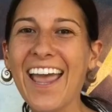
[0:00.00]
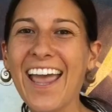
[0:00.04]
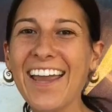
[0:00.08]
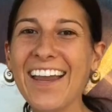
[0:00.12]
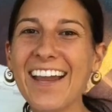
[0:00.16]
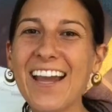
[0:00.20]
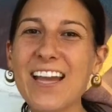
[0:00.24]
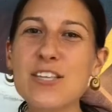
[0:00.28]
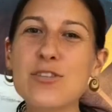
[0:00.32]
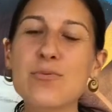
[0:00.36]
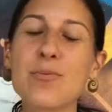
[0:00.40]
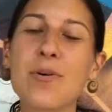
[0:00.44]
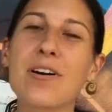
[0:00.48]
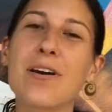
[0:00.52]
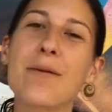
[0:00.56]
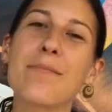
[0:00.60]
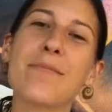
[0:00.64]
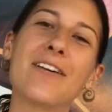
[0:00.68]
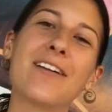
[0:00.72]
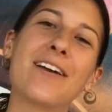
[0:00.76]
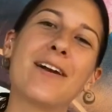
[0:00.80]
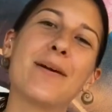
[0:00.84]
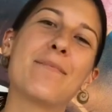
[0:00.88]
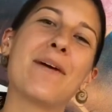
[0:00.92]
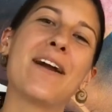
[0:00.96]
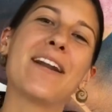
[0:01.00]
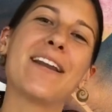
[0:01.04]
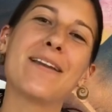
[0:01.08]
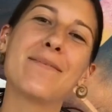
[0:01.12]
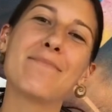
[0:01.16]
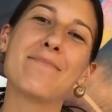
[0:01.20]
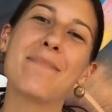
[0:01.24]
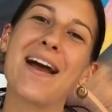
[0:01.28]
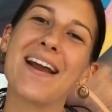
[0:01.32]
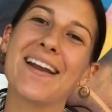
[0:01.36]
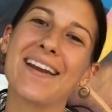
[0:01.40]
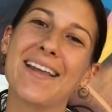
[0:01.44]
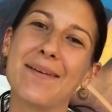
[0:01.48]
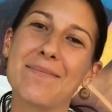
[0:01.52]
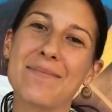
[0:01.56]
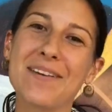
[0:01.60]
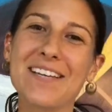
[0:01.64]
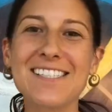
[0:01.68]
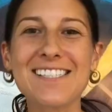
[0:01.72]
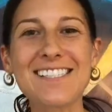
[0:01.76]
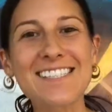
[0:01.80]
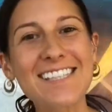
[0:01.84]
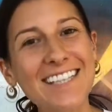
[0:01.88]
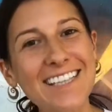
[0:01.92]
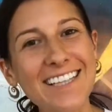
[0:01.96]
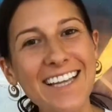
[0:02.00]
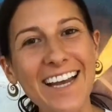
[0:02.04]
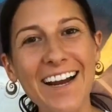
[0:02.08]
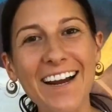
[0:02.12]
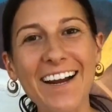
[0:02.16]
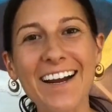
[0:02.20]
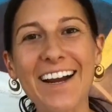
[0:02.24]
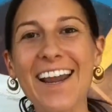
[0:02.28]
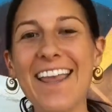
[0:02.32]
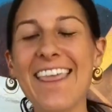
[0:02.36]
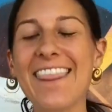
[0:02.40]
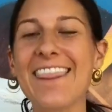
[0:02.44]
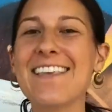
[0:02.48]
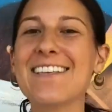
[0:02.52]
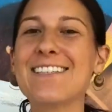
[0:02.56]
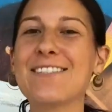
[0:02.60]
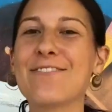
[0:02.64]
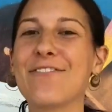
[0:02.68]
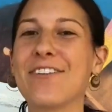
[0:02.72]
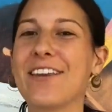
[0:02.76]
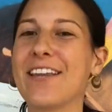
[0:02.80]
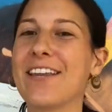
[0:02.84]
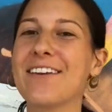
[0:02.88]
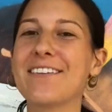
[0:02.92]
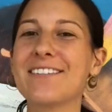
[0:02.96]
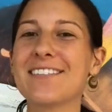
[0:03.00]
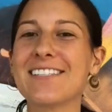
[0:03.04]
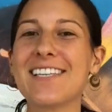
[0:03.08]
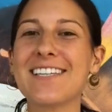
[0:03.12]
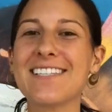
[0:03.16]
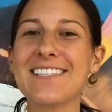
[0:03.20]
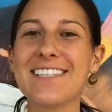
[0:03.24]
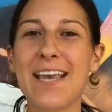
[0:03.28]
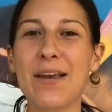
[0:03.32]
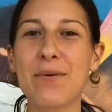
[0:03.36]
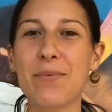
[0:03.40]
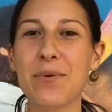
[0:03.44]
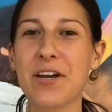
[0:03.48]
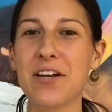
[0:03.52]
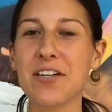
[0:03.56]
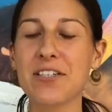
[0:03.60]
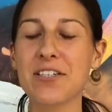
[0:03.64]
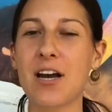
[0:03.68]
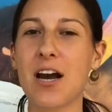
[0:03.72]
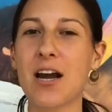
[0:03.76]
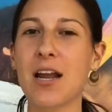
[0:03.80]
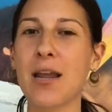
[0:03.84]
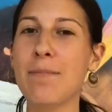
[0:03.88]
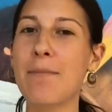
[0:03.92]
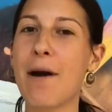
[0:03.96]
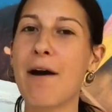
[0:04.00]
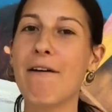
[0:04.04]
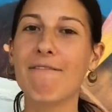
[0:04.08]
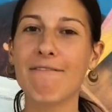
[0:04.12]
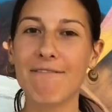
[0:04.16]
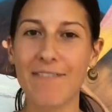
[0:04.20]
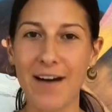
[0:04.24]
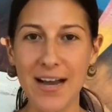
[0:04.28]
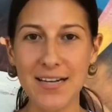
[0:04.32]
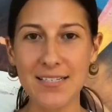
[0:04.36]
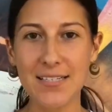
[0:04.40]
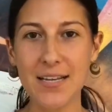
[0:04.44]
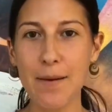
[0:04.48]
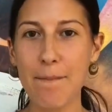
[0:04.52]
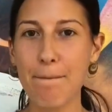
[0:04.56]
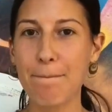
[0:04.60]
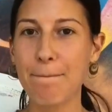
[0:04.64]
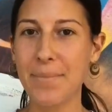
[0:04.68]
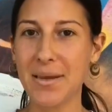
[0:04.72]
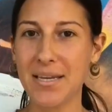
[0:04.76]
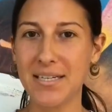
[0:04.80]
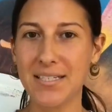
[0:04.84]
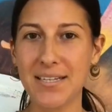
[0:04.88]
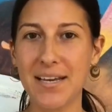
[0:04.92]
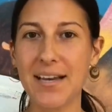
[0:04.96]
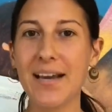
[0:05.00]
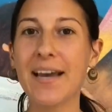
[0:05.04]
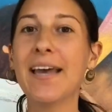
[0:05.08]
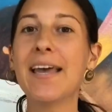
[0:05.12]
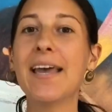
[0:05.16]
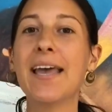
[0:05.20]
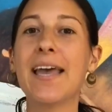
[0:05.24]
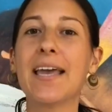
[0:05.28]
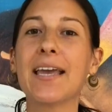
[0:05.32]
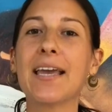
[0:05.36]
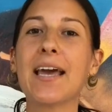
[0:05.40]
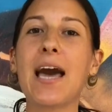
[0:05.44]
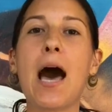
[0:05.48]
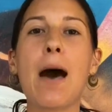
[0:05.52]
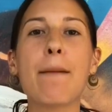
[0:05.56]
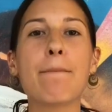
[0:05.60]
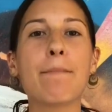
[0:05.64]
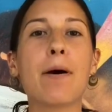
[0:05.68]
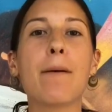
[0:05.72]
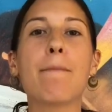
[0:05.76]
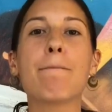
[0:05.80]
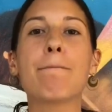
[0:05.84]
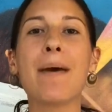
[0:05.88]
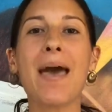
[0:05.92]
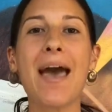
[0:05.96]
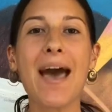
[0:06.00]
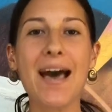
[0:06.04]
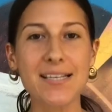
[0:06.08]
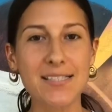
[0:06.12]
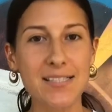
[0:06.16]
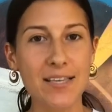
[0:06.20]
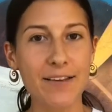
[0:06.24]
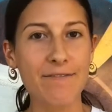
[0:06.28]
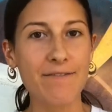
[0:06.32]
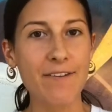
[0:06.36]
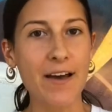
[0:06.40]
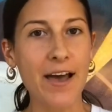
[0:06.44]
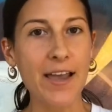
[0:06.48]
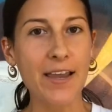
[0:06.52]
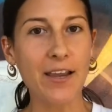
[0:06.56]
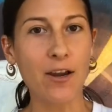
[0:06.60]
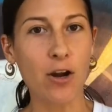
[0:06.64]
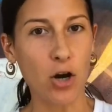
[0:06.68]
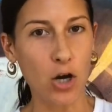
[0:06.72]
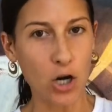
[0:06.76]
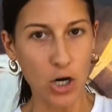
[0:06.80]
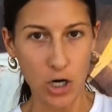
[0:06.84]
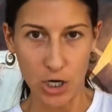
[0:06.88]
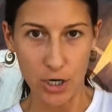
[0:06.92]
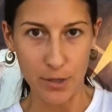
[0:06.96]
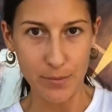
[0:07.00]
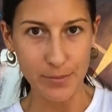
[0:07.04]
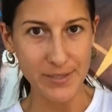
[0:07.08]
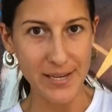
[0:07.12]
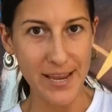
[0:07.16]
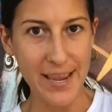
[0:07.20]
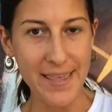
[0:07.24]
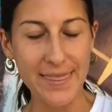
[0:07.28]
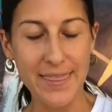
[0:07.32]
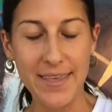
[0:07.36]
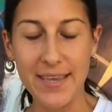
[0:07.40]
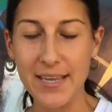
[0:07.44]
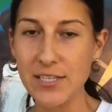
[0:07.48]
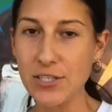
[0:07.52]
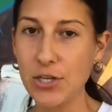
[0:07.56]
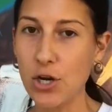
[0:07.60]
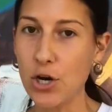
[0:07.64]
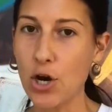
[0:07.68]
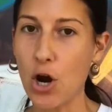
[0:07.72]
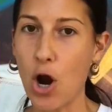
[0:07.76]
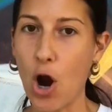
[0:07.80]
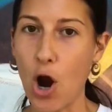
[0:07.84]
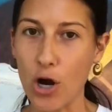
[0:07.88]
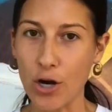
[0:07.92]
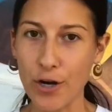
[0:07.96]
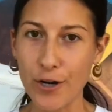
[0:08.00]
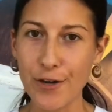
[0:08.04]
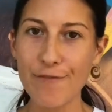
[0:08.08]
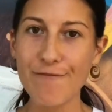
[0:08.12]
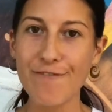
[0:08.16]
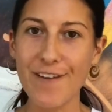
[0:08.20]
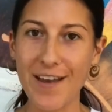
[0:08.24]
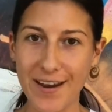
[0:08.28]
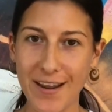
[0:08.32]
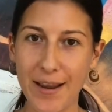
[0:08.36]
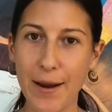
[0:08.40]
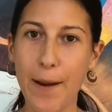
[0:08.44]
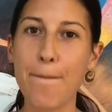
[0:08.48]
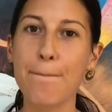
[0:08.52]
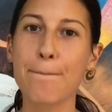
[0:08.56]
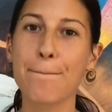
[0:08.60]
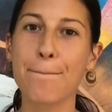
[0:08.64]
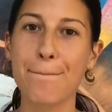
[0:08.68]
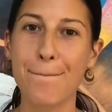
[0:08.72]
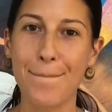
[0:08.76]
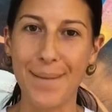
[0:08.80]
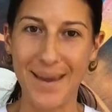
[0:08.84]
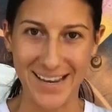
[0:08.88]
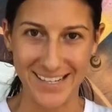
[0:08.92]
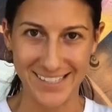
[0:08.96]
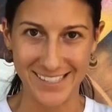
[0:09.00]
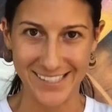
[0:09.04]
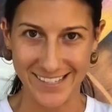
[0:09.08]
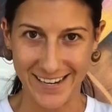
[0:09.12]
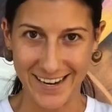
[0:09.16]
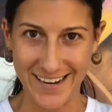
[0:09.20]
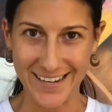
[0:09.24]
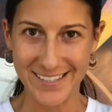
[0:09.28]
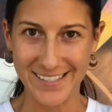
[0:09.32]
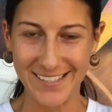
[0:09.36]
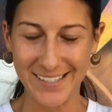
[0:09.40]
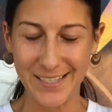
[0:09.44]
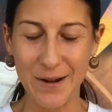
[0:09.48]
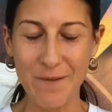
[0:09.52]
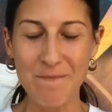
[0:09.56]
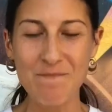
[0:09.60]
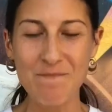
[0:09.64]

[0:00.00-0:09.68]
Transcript: Hey guys, welcome to Clareminded. My name is Claire. In this video today we are talking about Vata, Pitta, and Kapha pacifying herbs, and these are Ayurvedic basics.